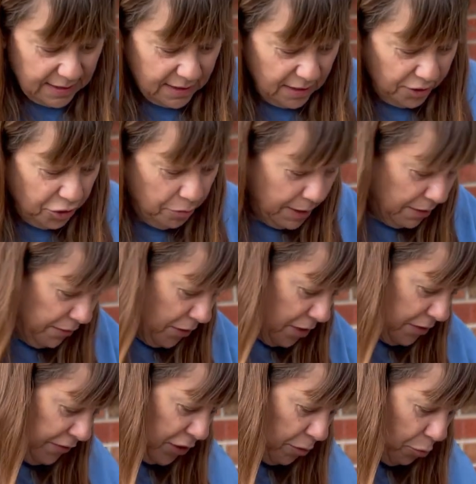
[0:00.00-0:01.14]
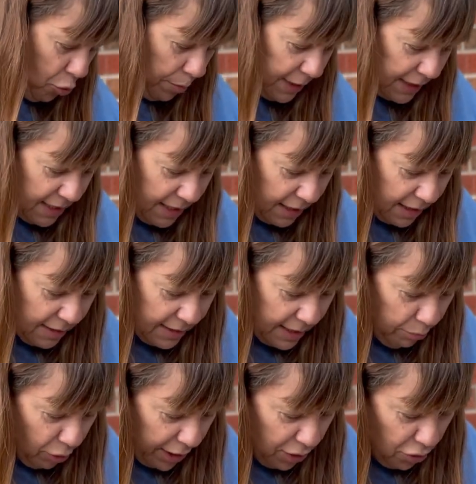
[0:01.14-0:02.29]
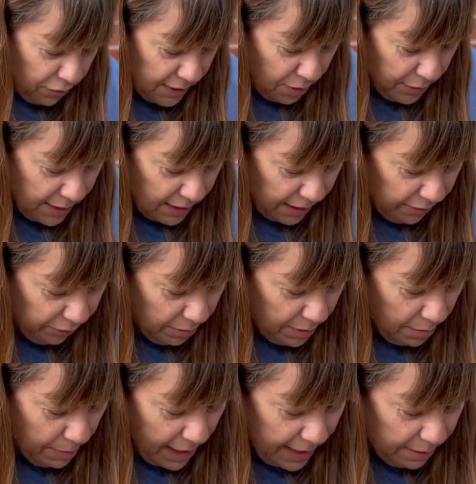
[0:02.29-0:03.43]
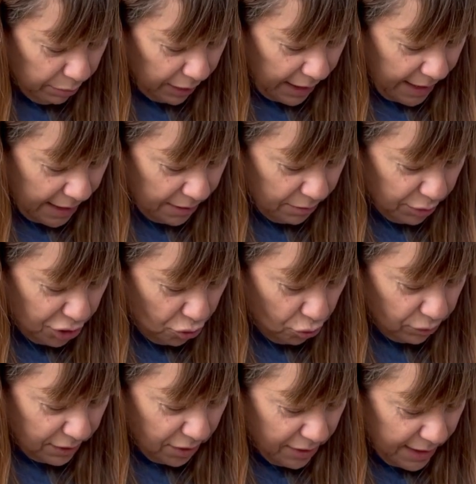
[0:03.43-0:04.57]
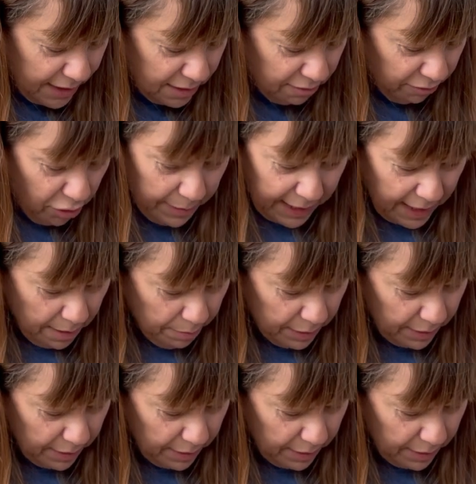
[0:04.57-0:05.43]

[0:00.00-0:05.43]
Should be able to find a few more bits of that because they break off so easily from the main plant, which also needs grooming up.